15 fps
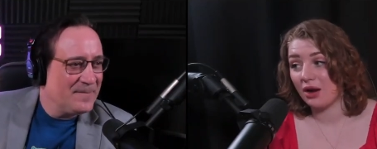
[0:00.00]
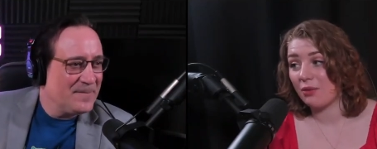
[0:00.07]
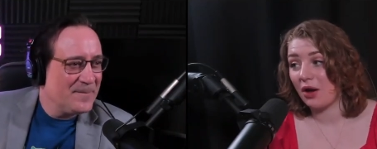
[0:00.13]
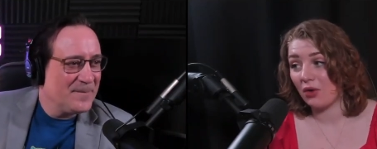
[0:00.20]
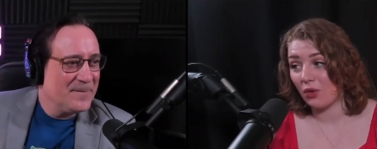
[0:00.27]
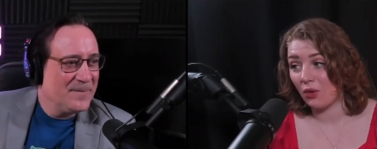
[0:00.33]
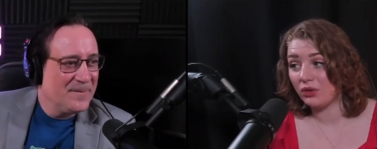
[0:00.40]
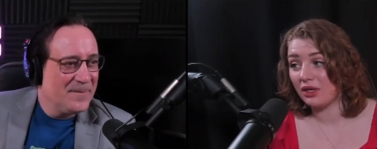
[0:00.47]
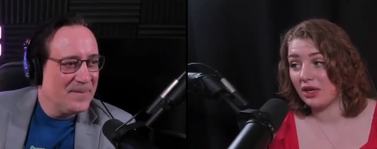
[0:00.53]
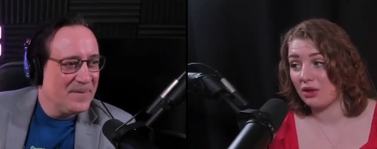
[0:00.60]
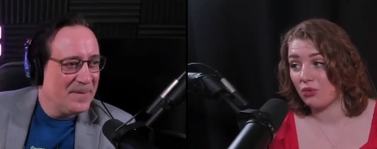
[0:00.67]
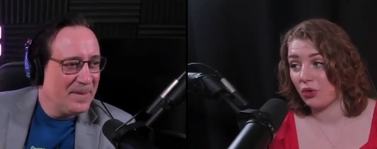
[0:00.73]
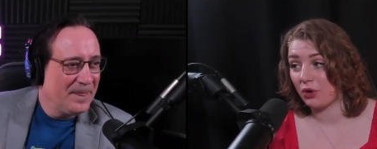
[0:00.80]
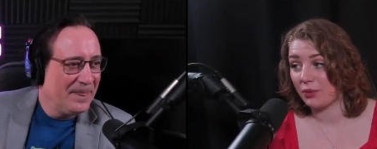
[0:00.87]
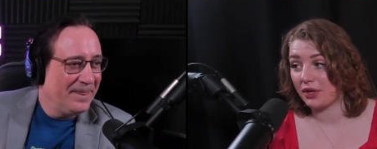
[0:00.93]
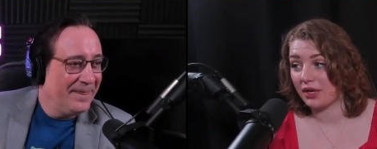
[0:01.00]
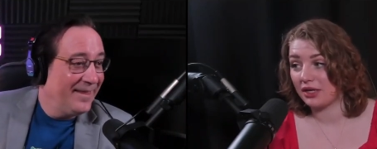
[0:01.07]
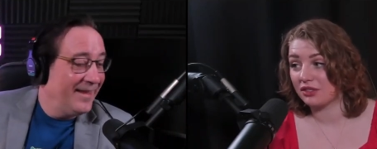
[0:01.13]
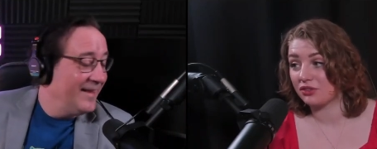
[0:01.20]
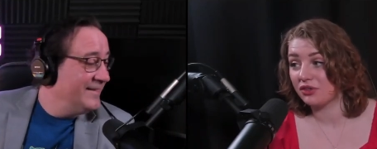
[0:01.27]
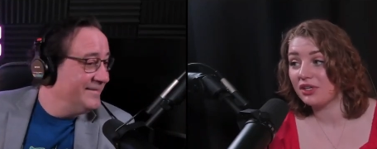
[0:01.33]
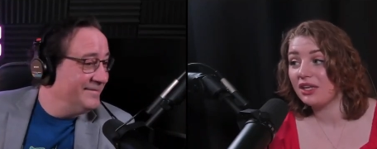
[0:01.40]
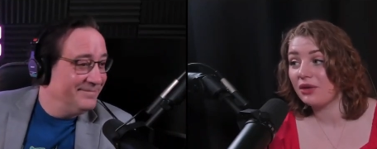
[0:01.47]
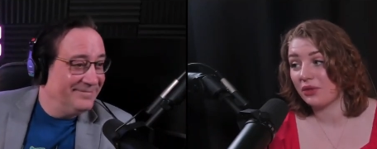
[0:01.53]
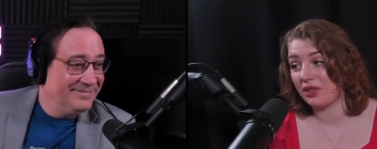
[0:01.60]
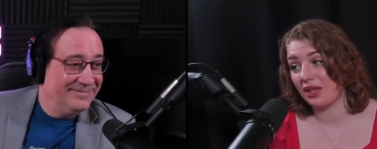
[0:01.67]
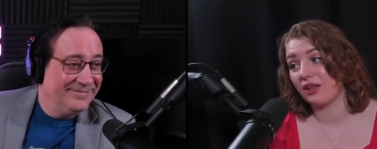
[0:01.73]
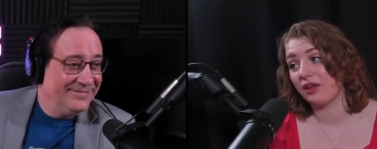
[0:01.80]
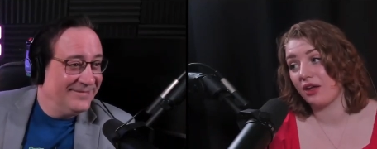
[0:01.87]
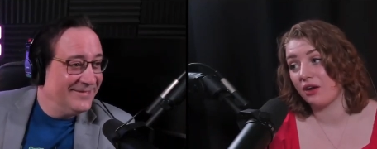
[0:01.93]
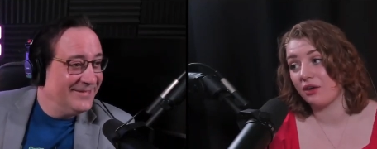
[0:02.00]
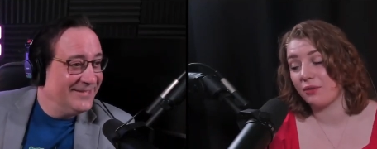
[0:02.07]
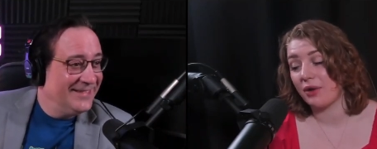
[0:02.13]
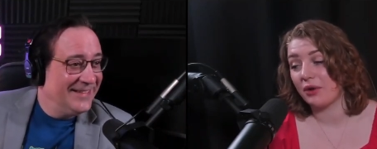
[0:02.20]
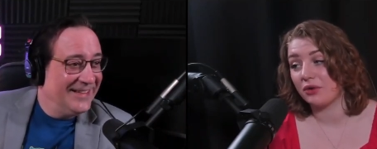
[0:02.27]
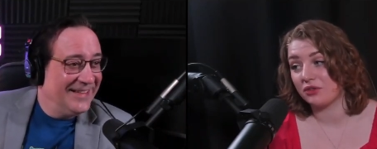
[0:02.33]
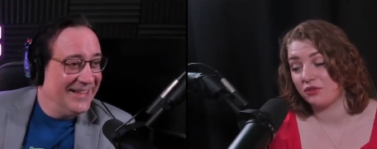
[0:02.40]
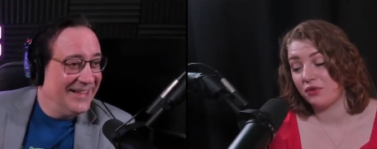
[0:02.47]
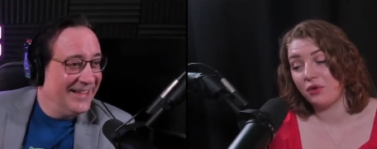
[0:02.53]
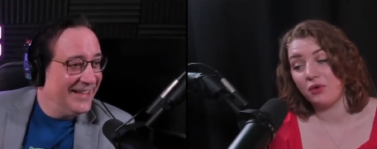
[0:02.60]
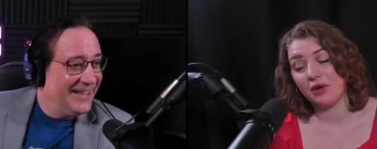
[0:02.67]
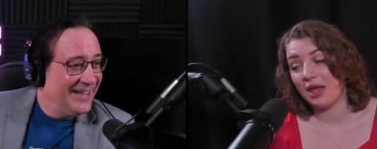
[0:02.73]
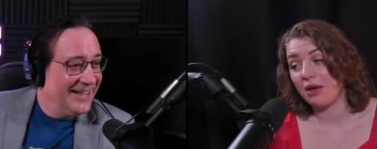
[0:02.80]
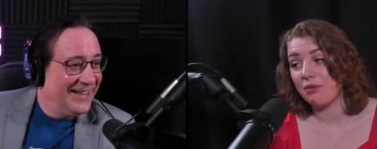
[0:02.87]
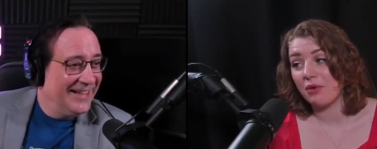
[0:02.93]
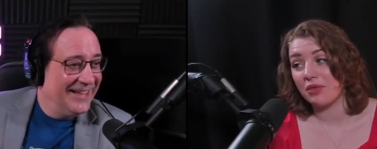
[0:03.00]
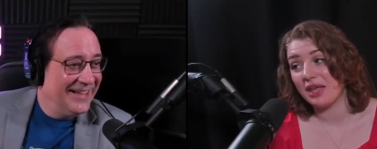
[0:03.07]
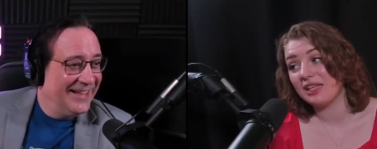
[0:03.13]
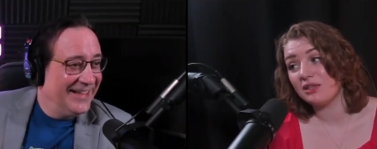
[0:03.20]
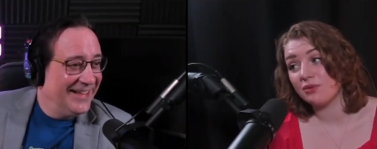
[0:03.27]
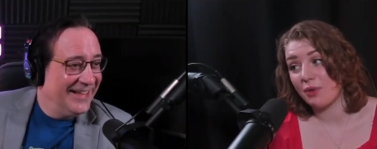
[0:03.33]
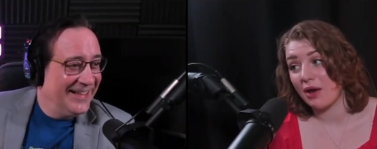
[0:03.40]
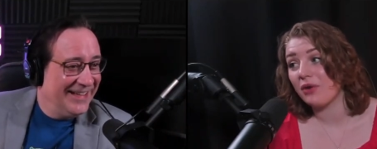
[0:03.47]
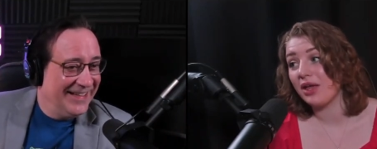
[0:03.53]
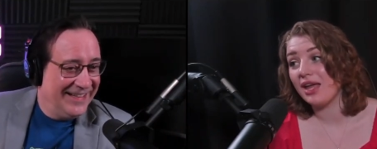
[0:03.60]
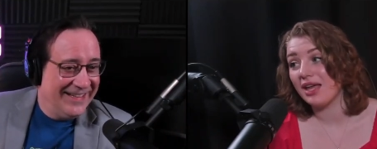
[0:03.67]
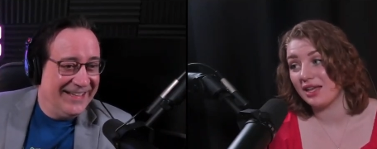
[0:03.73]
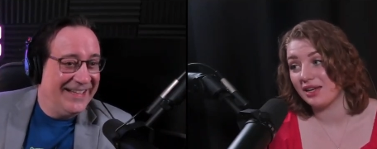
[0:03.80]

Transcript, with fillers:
Speaker 1: about gold anymore because really what they'll care about is food and ammo, and that's about it.